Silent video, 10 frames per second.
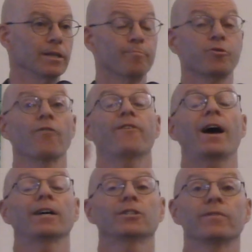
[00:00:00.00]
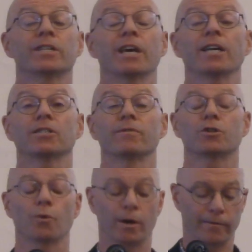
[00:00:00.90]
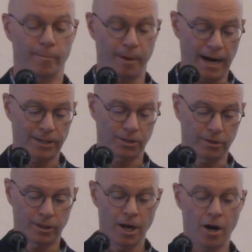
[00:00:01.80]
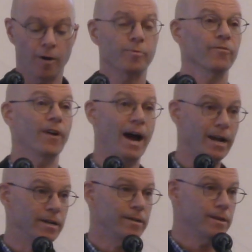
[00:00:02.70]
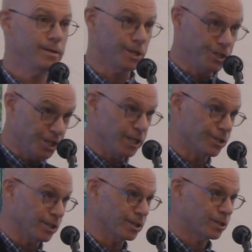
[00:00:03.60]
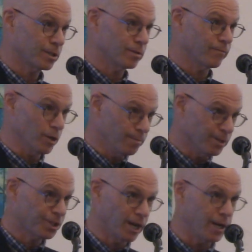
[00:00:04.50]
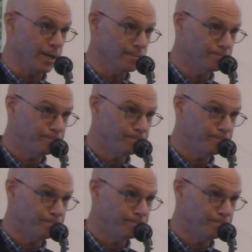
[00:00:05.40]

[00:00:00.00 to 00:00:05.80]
And the profiles of the tests of the 12 apostles are provided to Jesus for him to study.